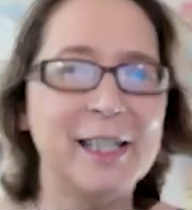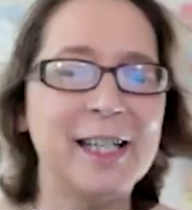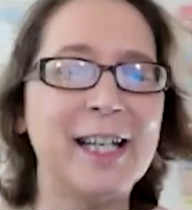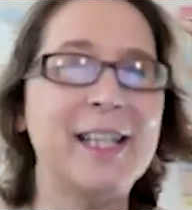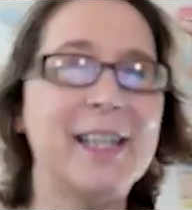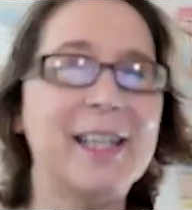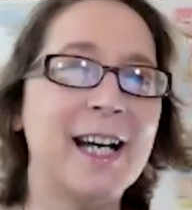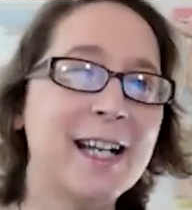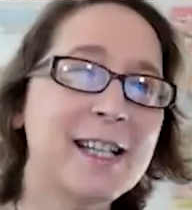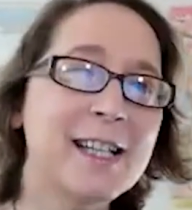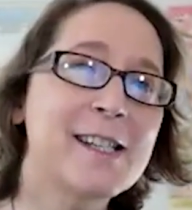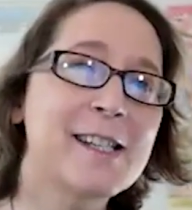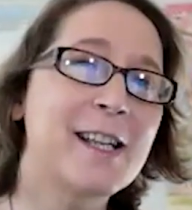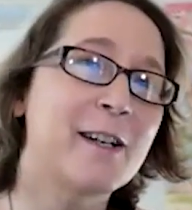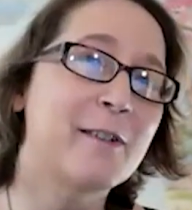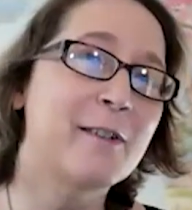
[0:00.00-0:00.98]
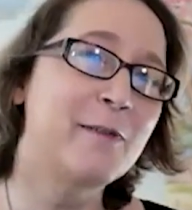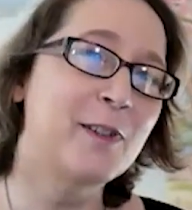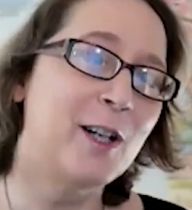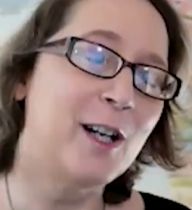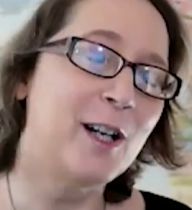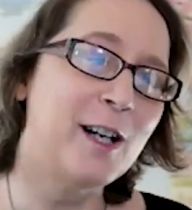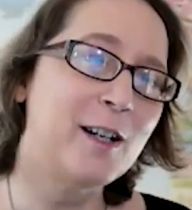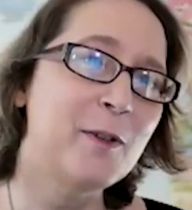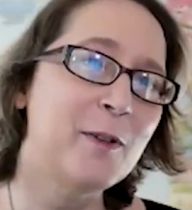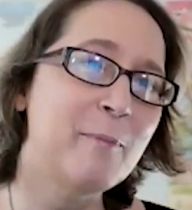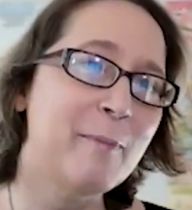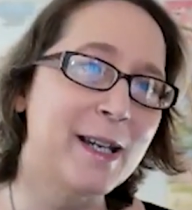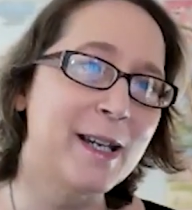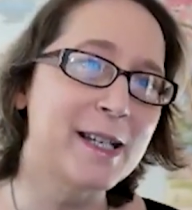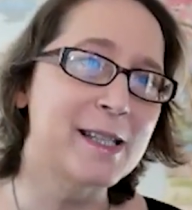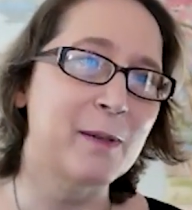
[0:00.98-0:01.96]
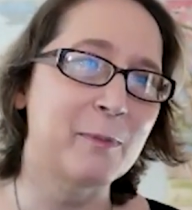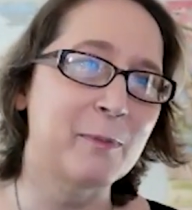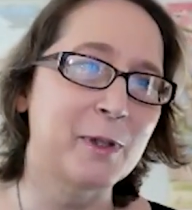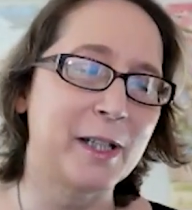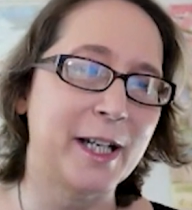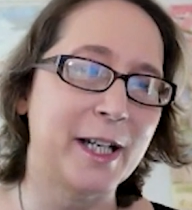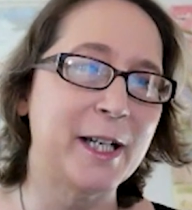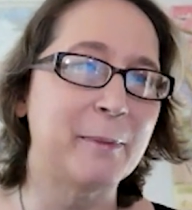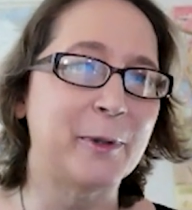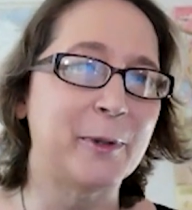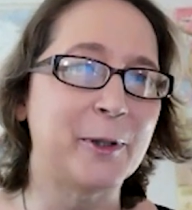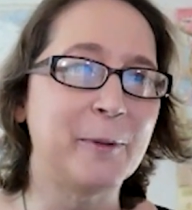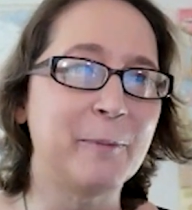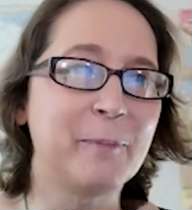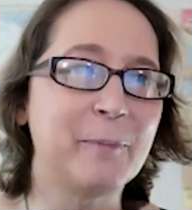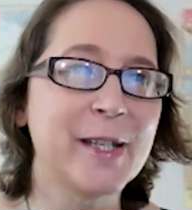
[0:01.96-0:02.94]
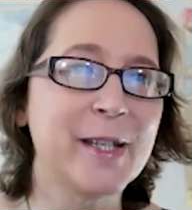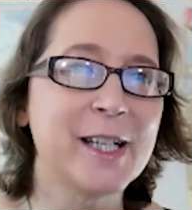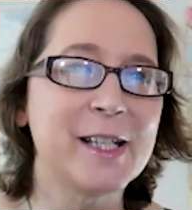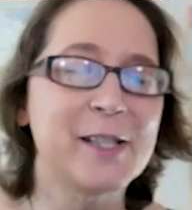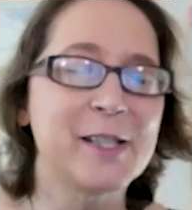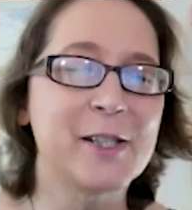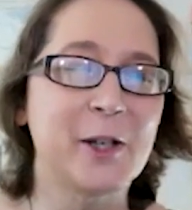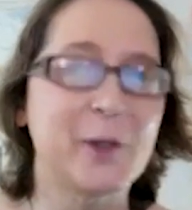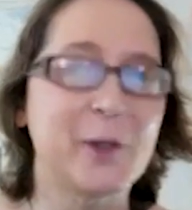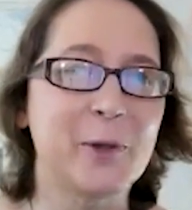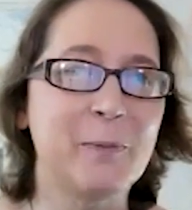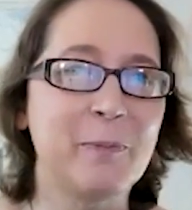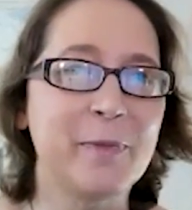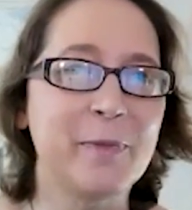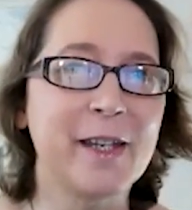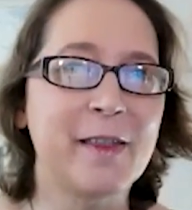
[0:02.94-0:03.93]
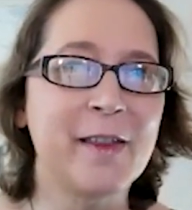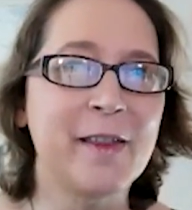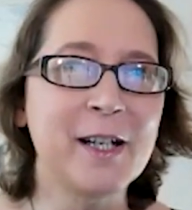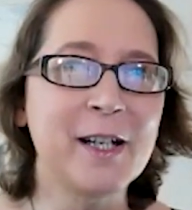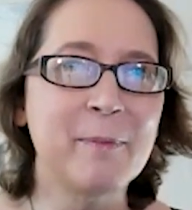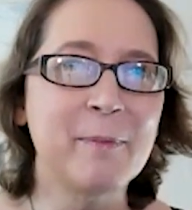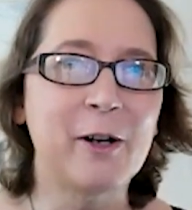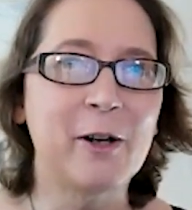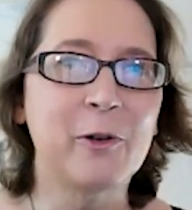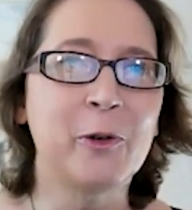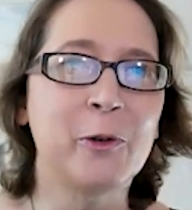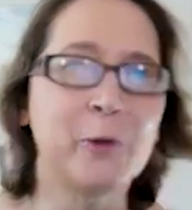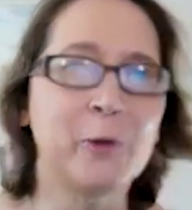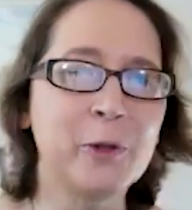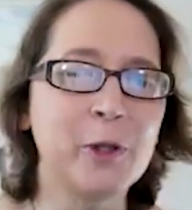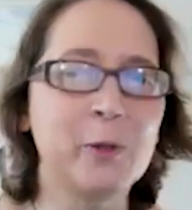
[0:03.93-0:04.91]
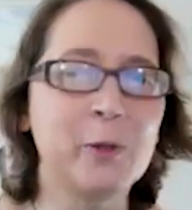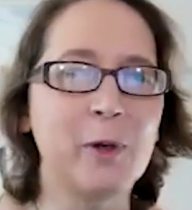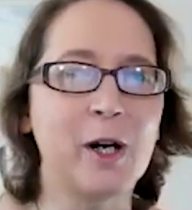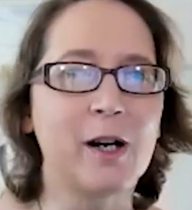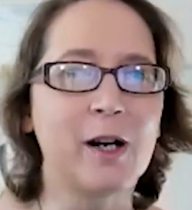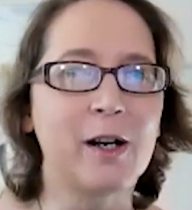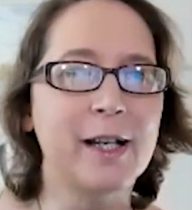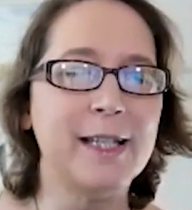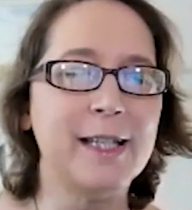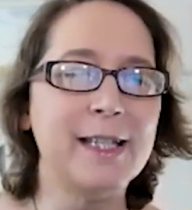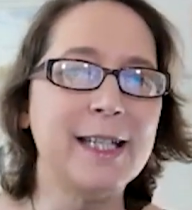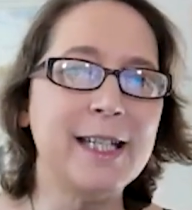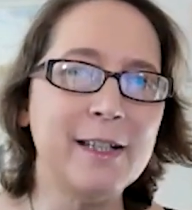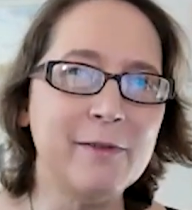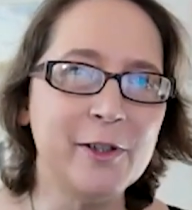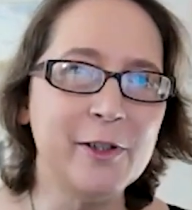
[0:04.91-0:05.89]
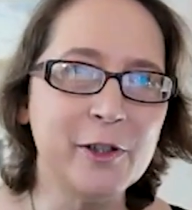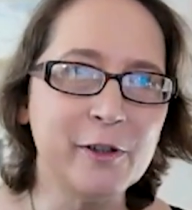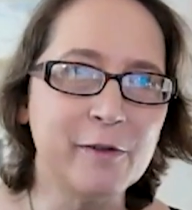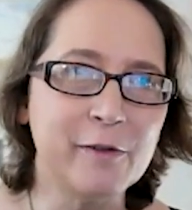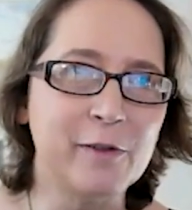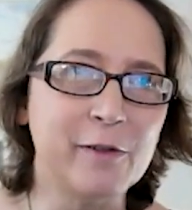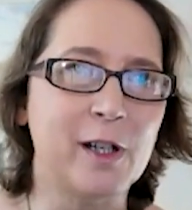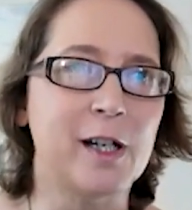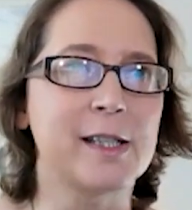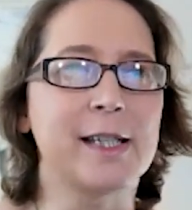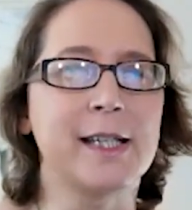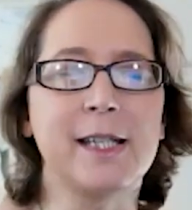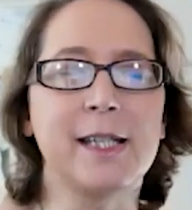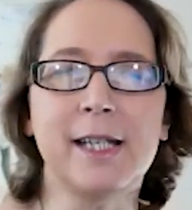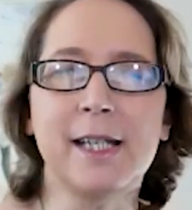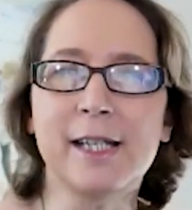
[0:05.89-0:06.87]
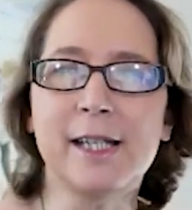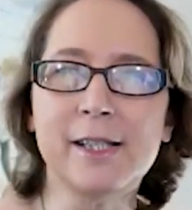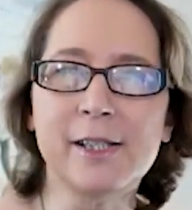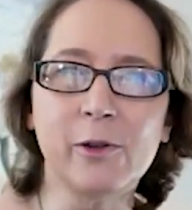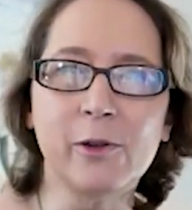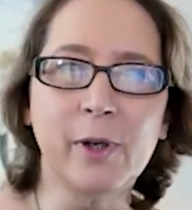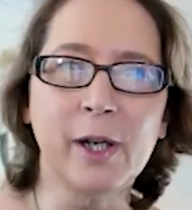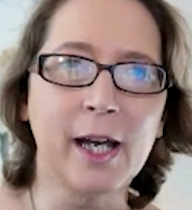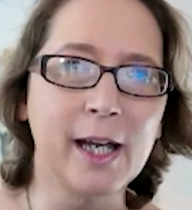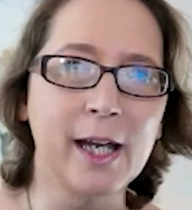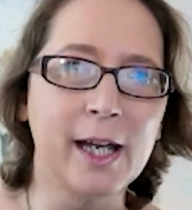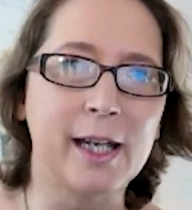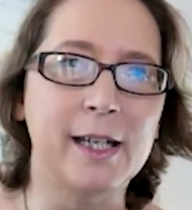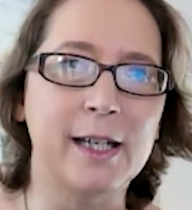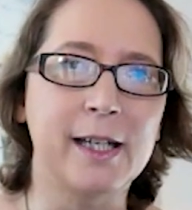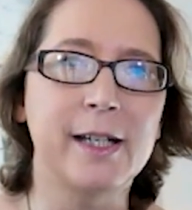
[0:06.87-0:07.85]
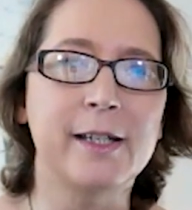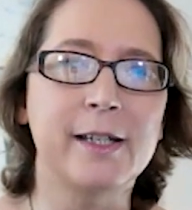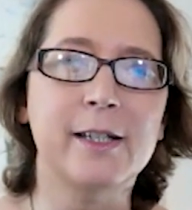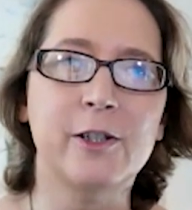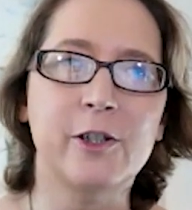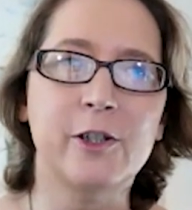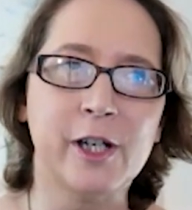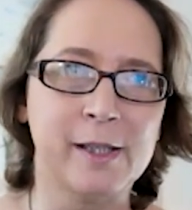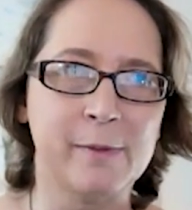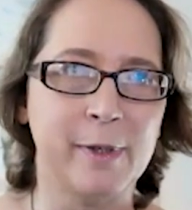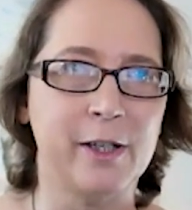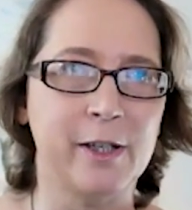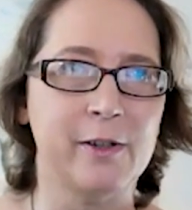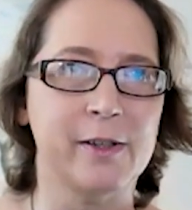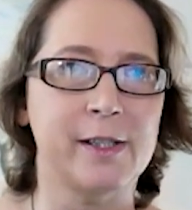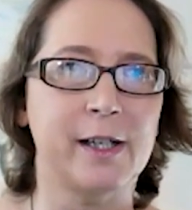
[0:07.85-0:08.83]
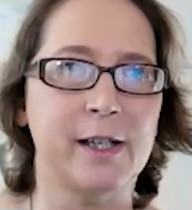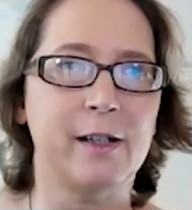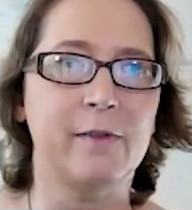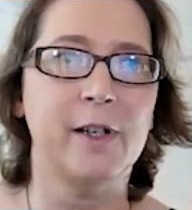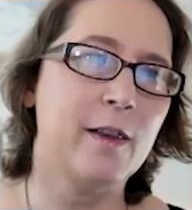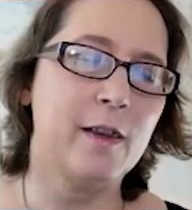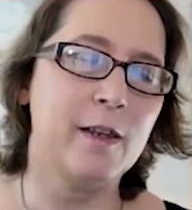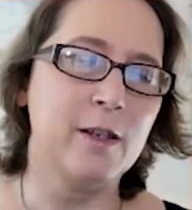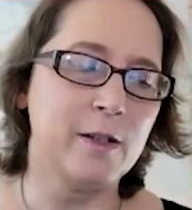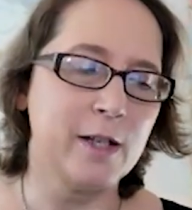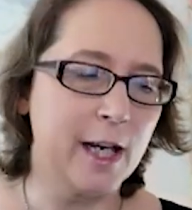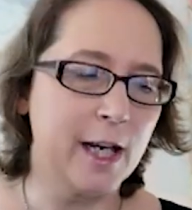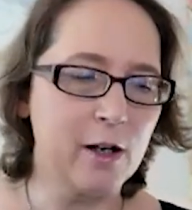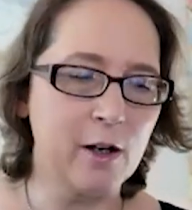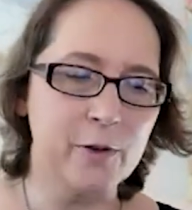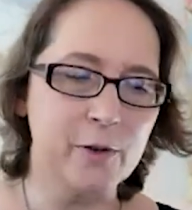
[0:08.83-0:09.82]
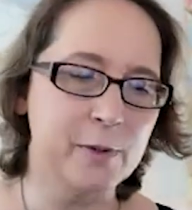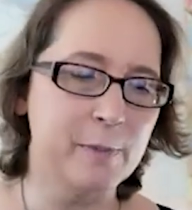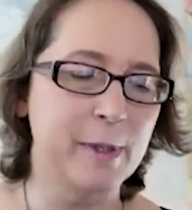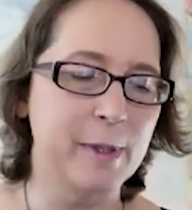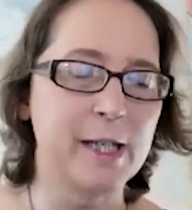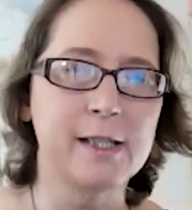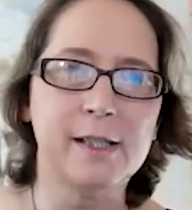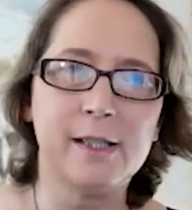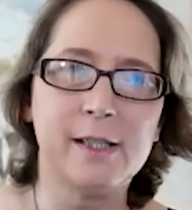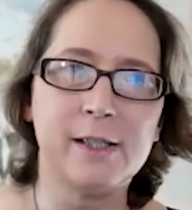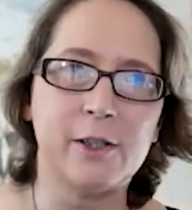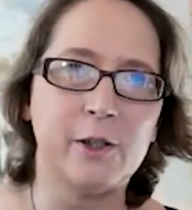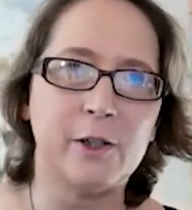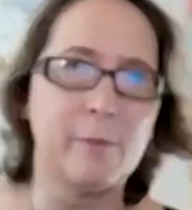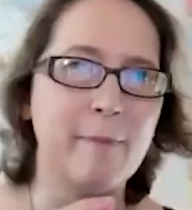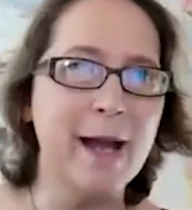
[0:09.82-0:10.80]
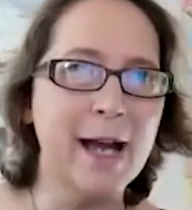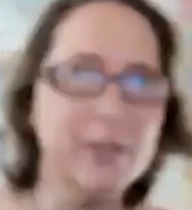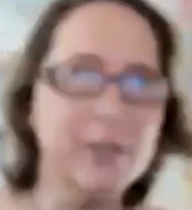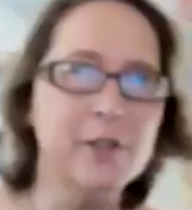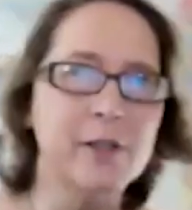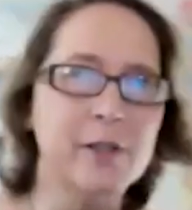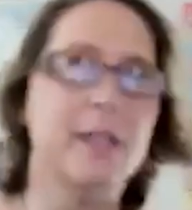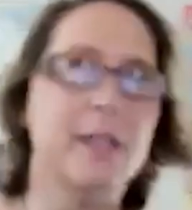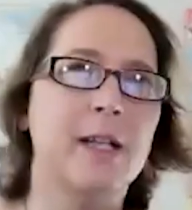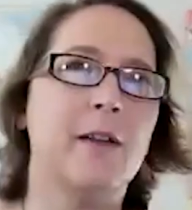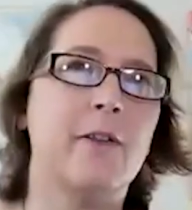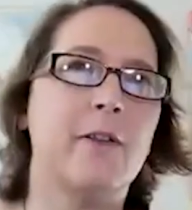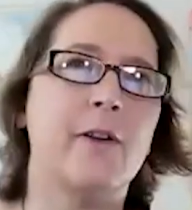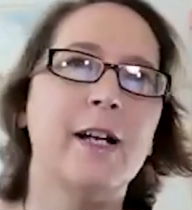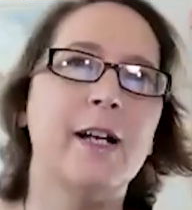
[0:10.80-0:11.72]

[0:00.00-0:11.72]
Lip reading: And that is that flaw makes them relatable. So think about who you are and even your flaws, and it is okay to just be yourself. You take all those pieces and you mash them together.